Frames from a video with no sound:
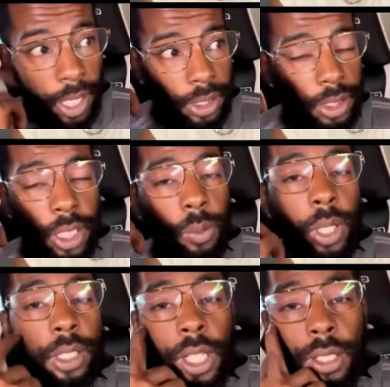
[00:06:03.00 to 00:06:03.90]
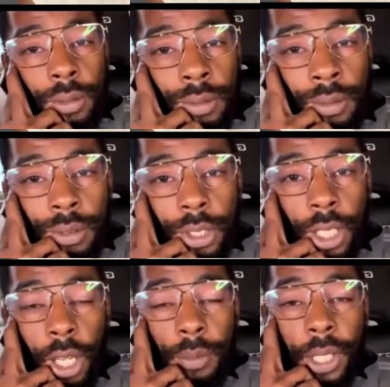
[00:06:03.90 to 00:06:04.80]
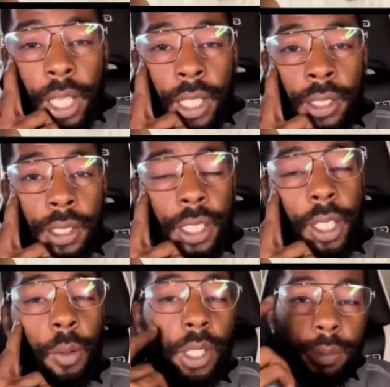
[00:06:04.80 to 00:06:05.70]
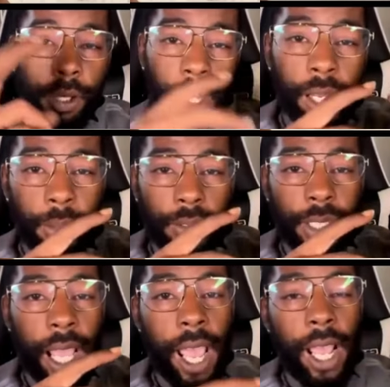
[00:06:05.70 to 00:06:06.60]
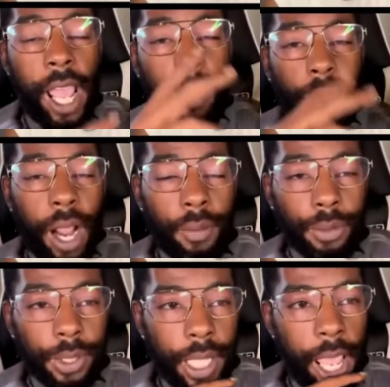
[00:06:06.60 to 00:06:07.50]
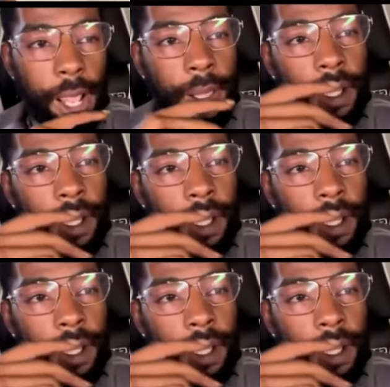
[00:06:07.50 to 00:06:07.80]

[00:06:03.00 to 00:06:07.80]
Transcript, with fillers: I just didn't want to go. You know what I'm saying? And then once my grandmother died, I had problems with that.